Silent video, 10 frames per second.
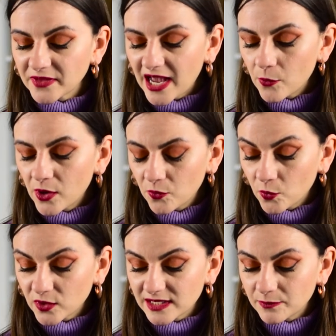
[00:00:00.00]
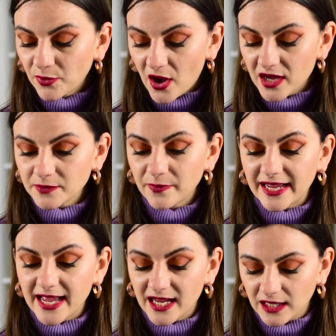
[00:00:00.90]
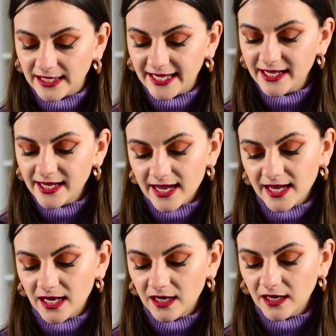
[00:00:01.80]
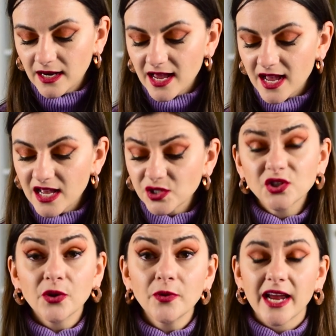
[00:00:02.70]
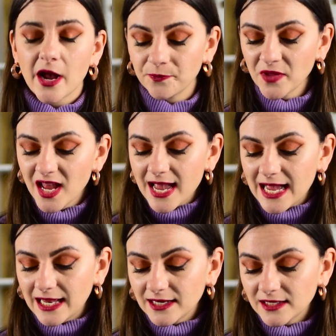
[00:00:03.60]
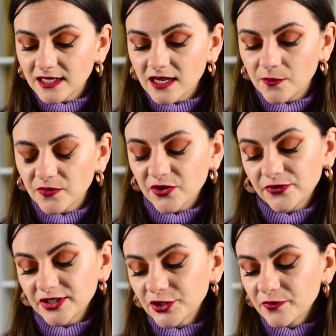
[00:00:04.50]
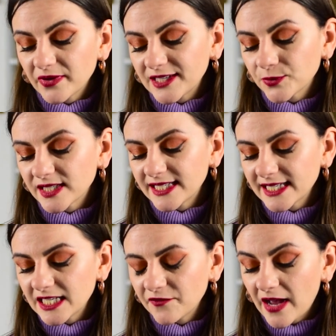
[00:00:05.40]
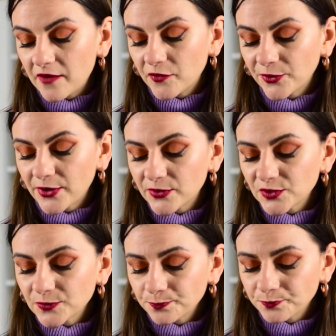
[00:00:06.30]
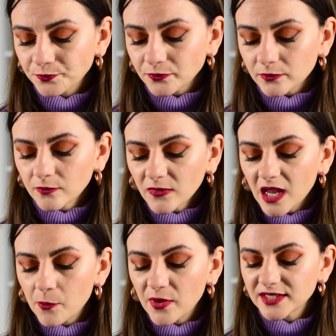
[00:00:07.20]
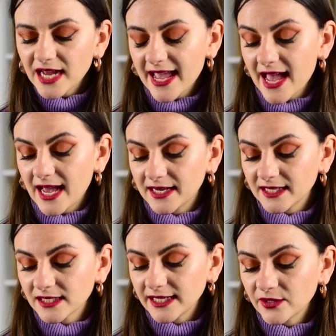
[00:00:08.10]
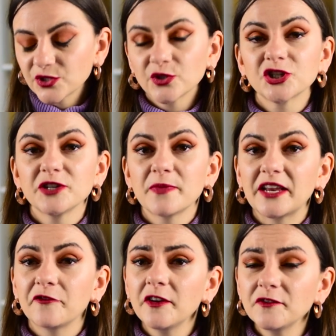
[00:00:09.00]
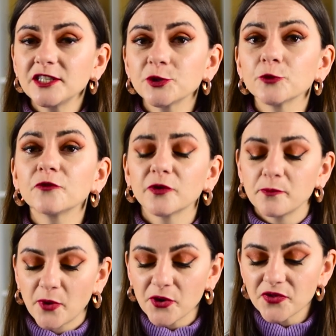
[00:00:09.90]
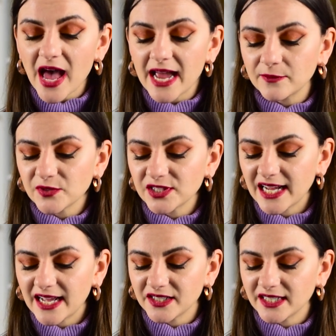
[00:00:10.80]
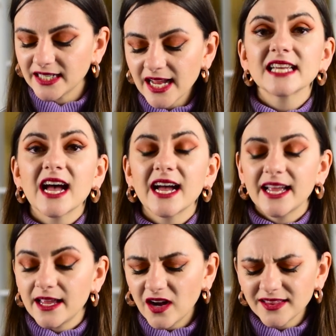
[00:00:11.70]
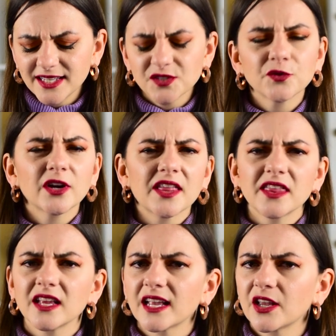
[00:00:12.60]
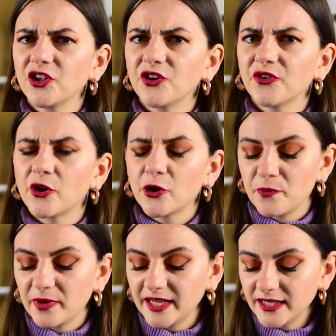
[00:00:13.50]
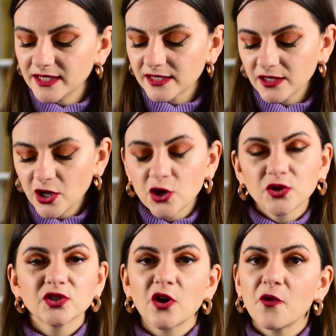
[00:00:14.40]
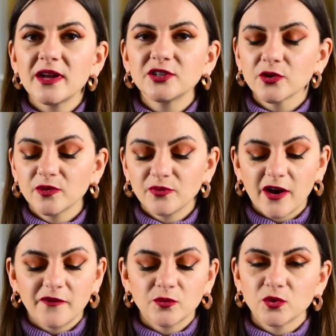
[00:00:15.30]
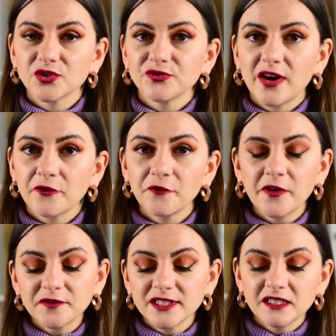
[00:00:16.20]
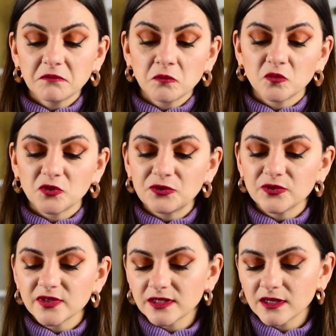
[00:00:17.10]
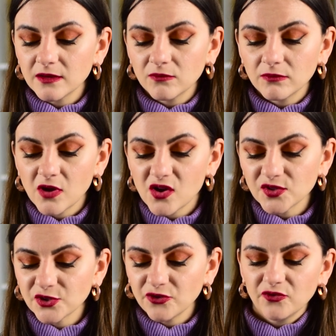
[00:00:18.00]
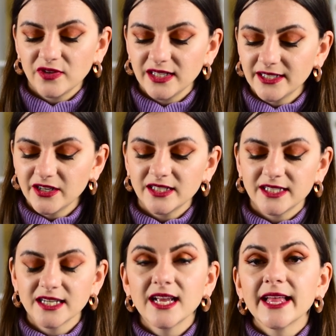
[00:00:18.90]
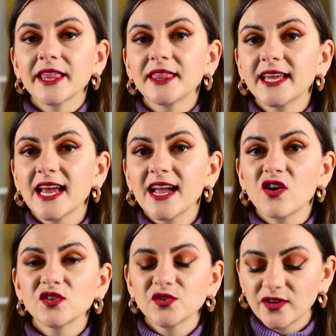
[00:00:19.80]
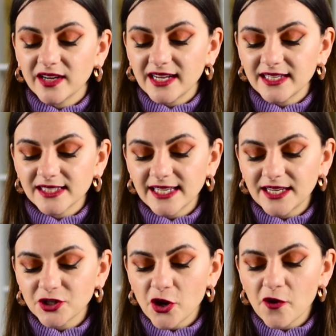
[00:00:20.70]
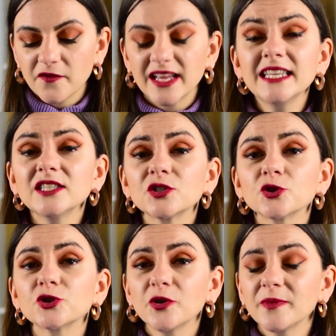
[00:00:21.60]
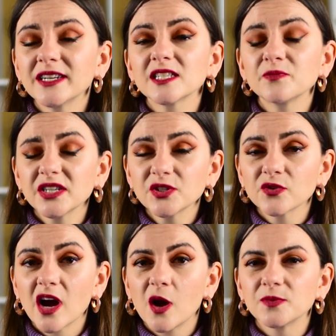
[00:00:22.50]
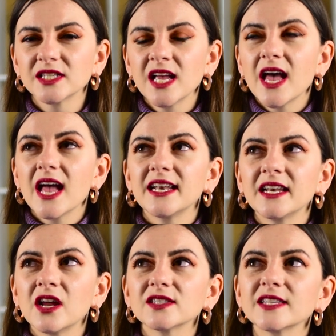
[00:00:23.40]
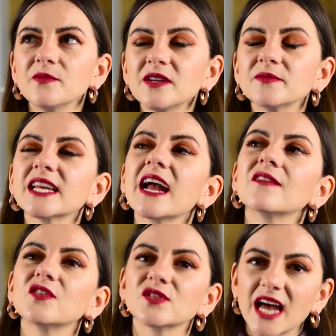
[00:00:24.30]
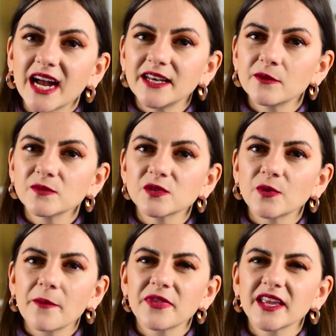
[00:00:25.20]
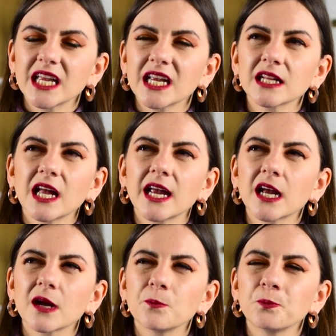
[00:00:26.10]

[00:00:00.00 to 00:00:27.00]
That one was bought by a lady in uh, Estonia and um, the original price was 65 euros but I had a sale so she paid 52 for both items together. I got these for I think like a euro a piece so my total profit was around 50 which was um, also really good. Then I also got a set of East German espresso cups and sometimes I have those items where I'm thinking like,